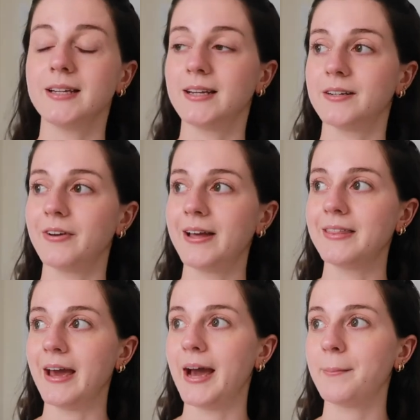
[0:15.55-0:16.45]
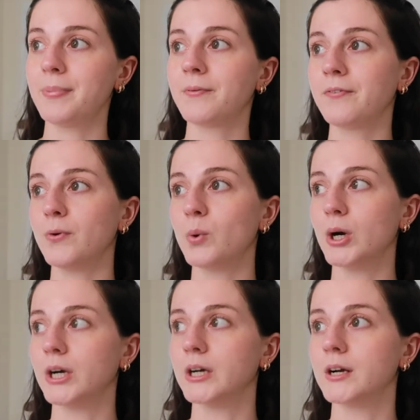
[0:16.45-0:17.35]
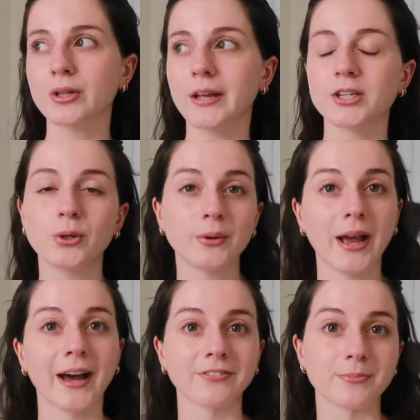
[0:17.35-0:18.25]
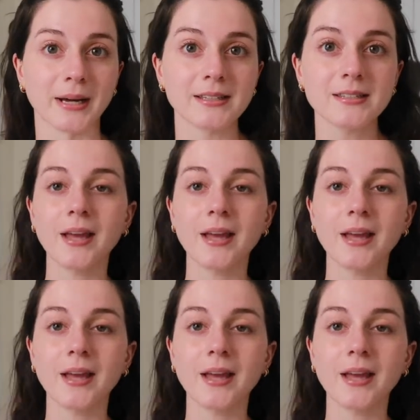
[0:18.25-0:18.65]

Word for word: and I've had the app for like 2.5 months.